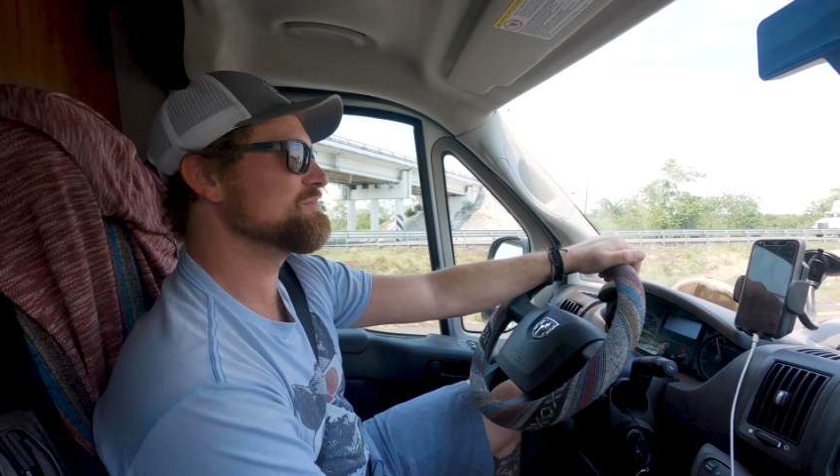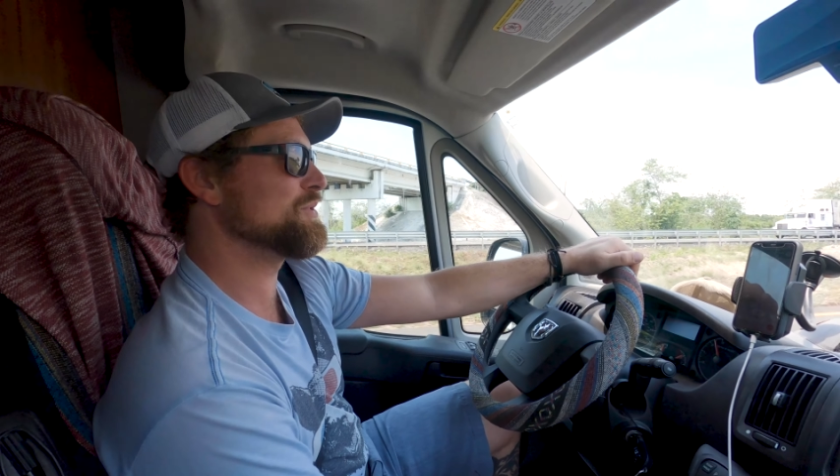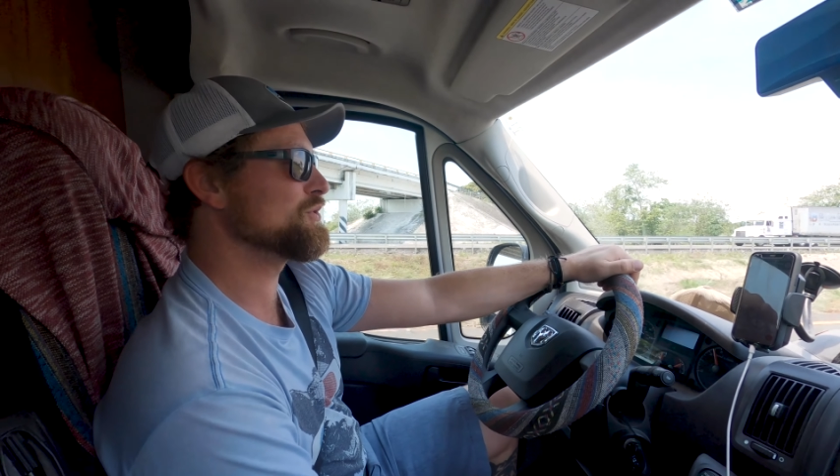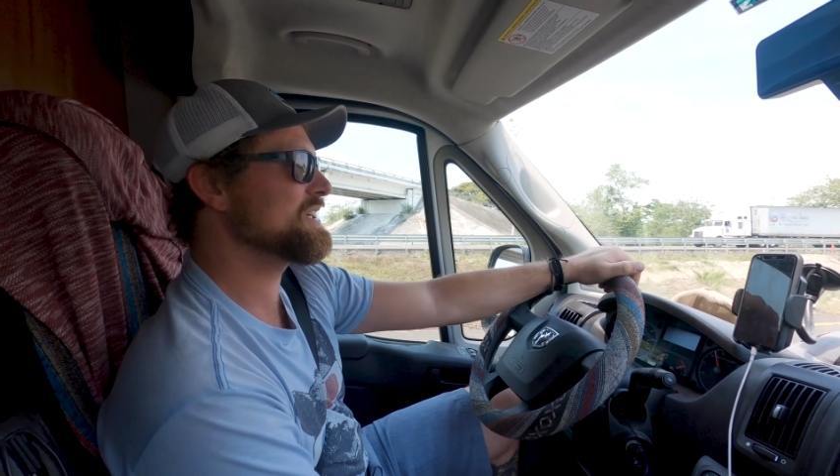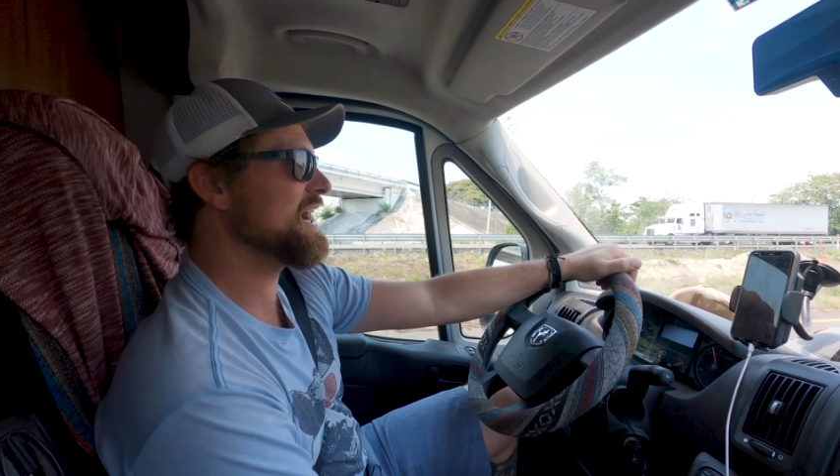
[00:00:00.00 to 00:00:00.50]

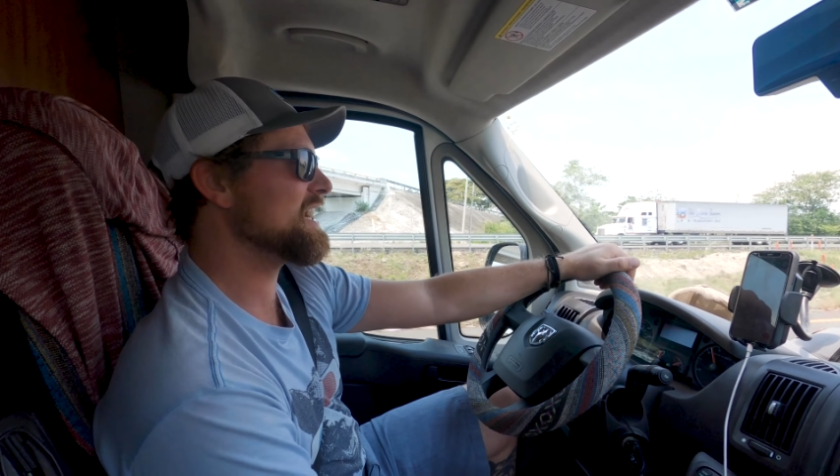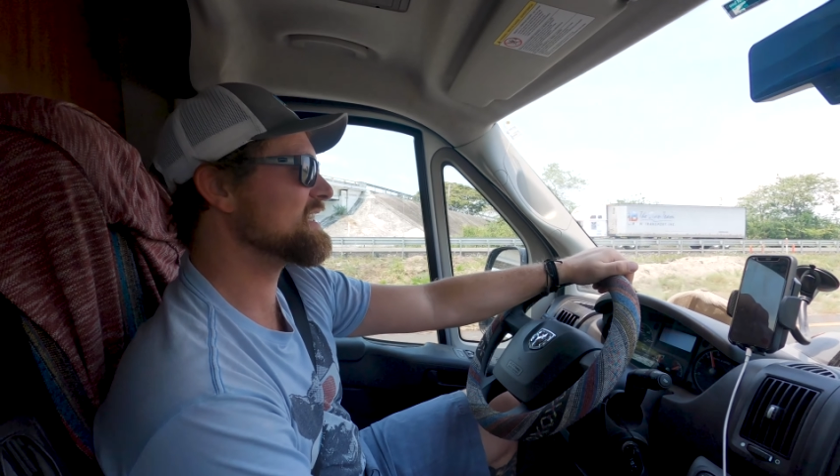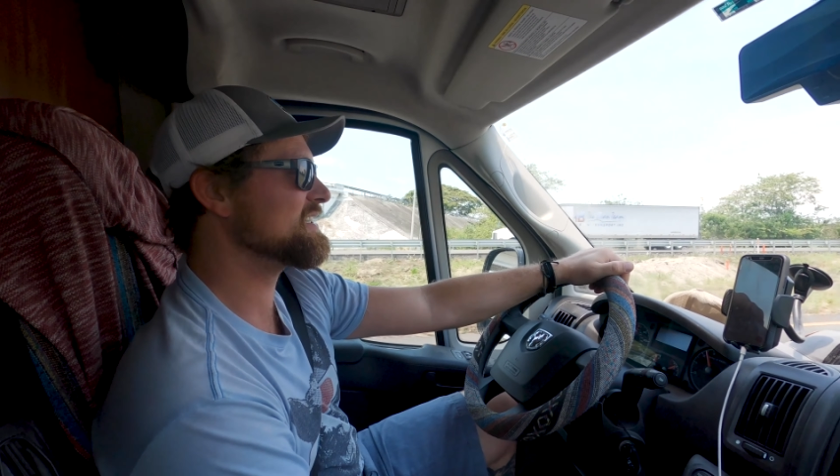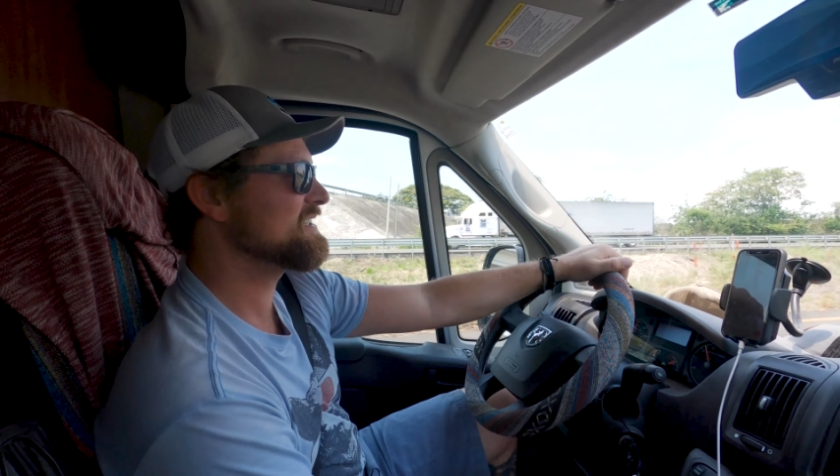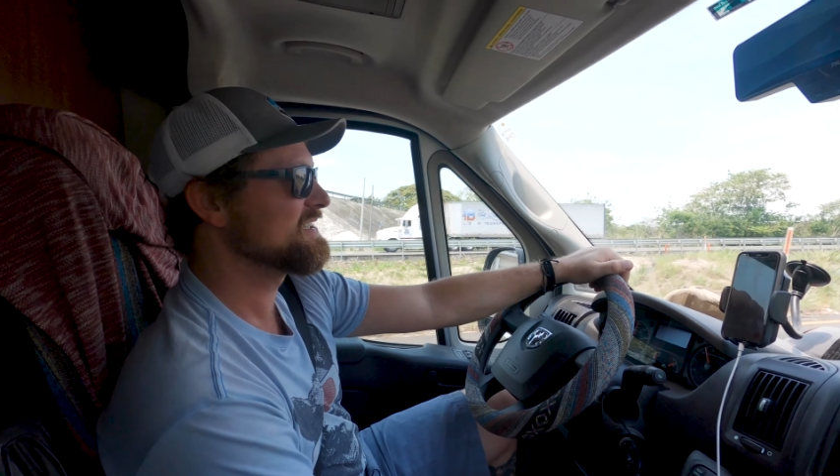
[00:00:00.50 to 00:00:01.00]
boondock
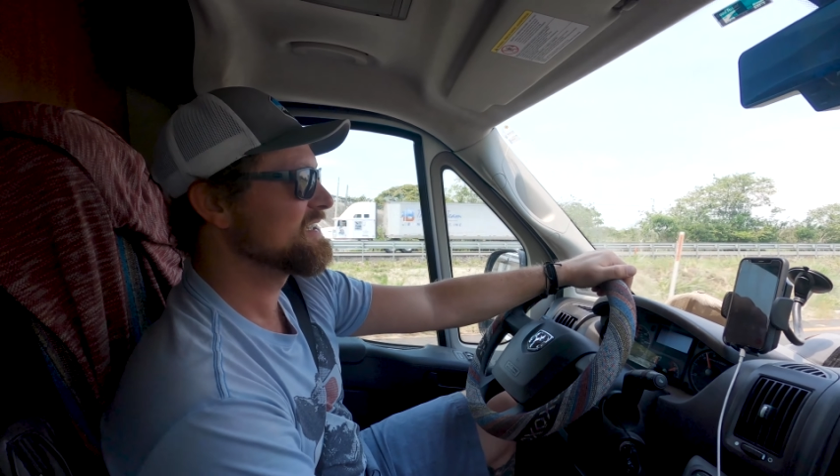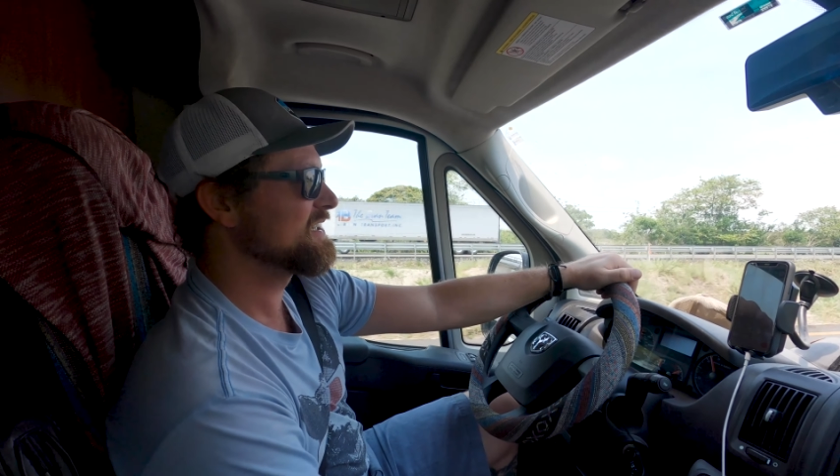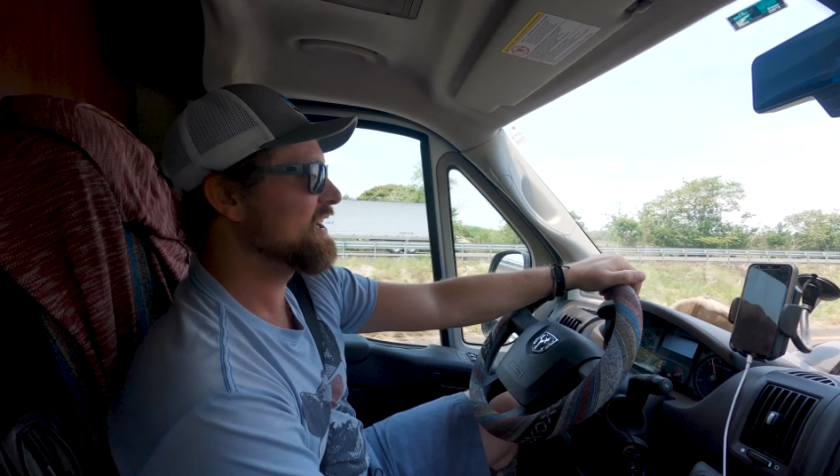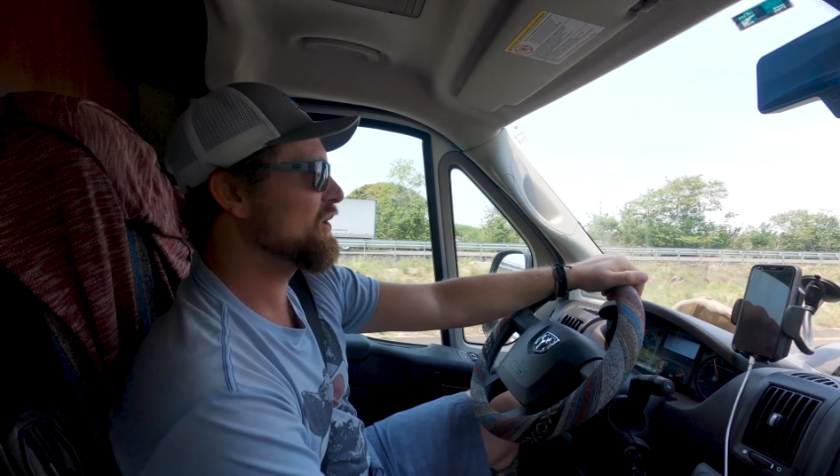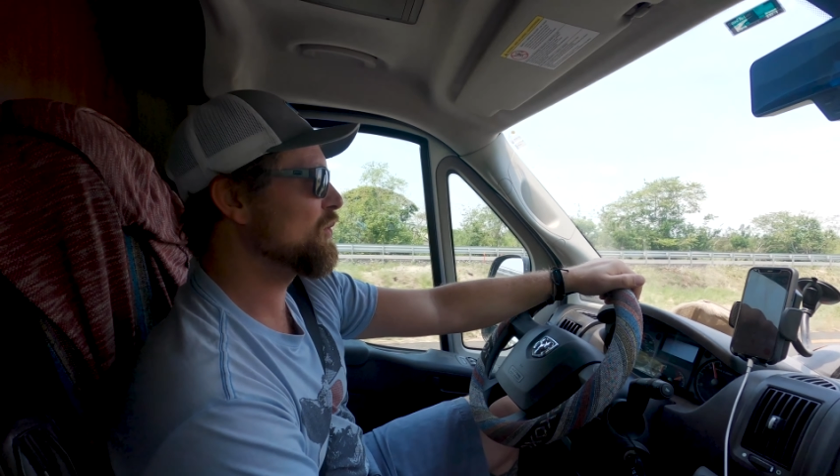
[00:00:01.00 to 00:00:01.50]

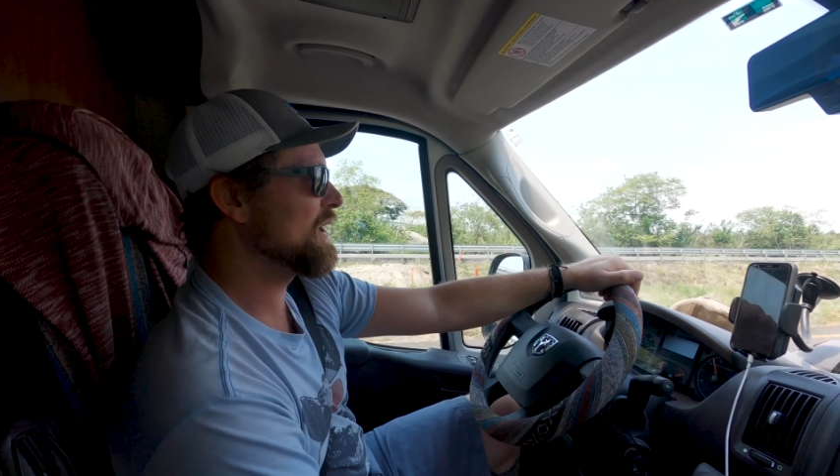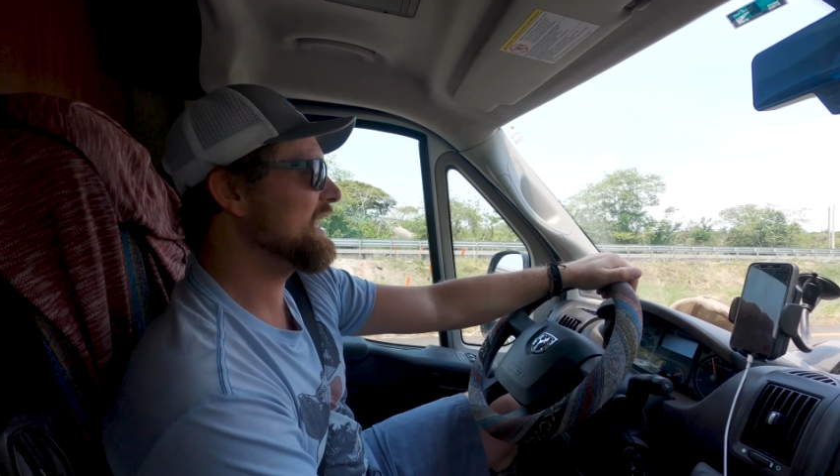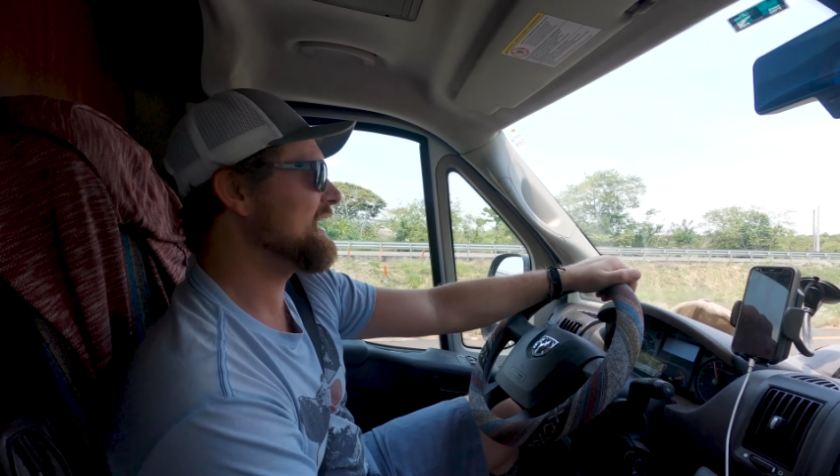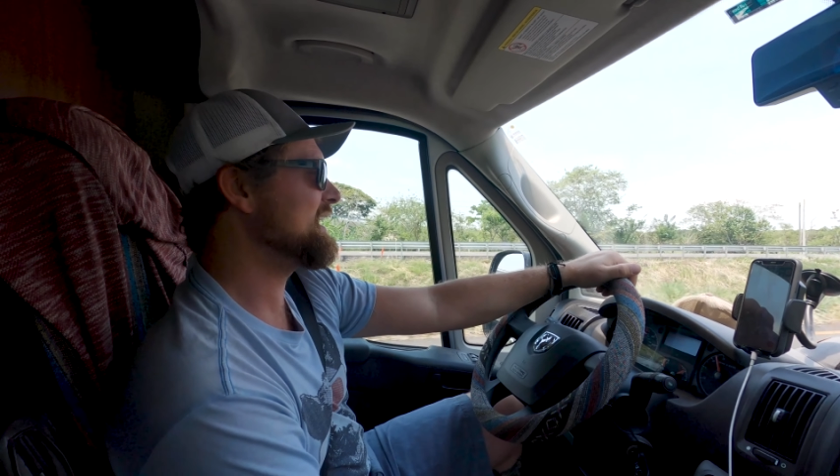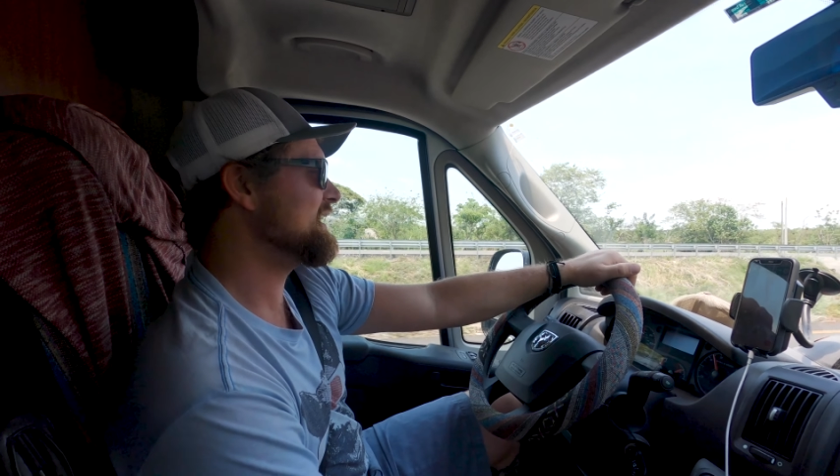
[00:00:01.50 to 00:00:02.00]
our
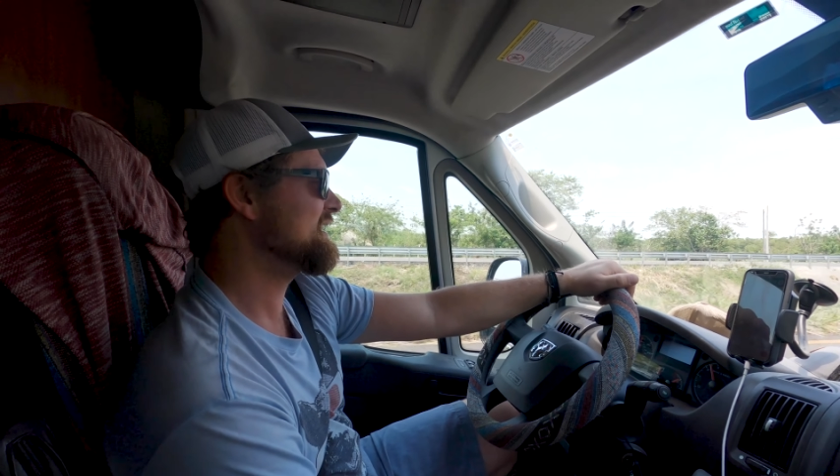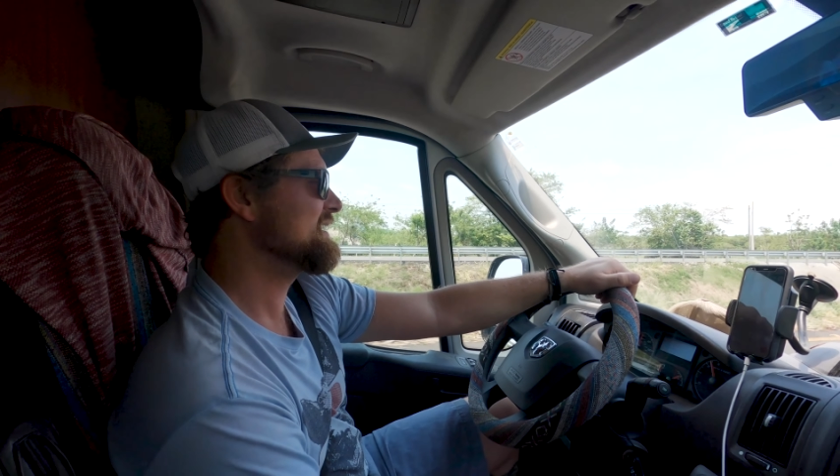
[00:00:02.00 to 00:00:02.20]
way